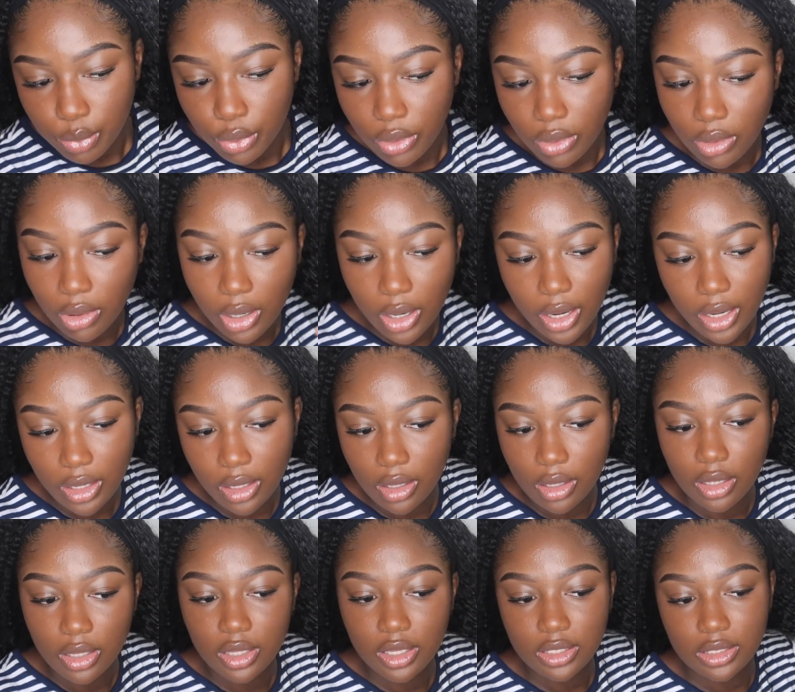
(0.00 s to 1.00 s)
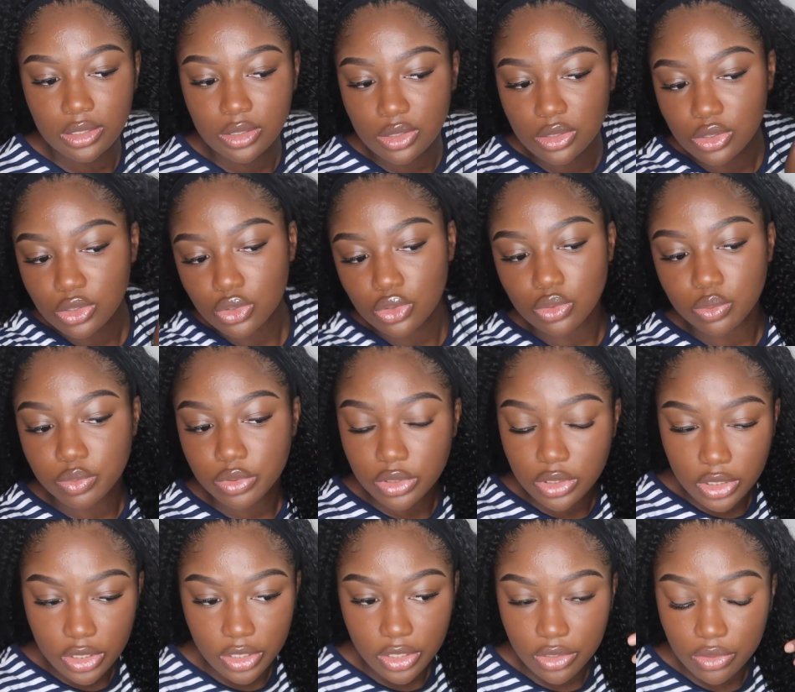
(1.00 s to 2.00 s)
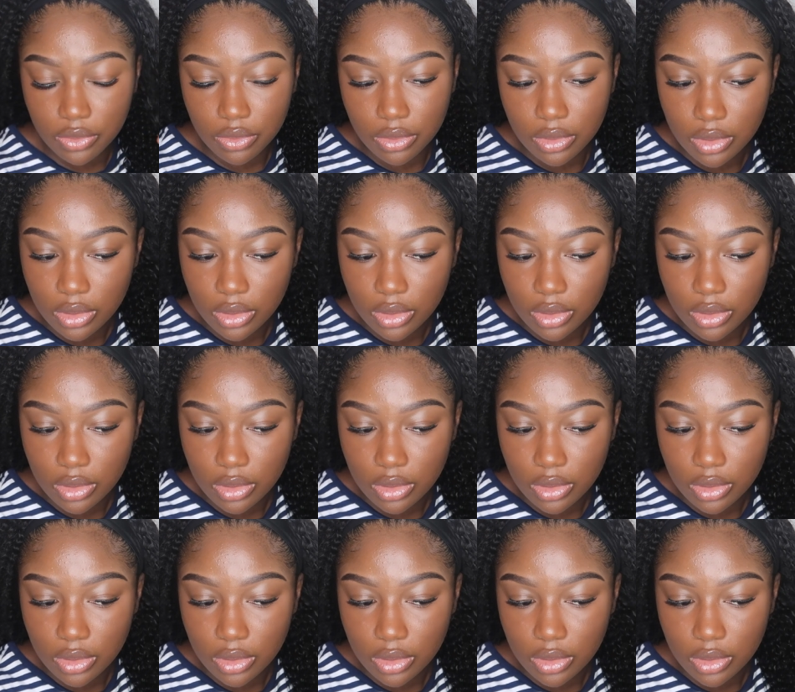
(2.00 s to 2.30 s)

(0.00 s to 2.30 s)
product. It looks super cute.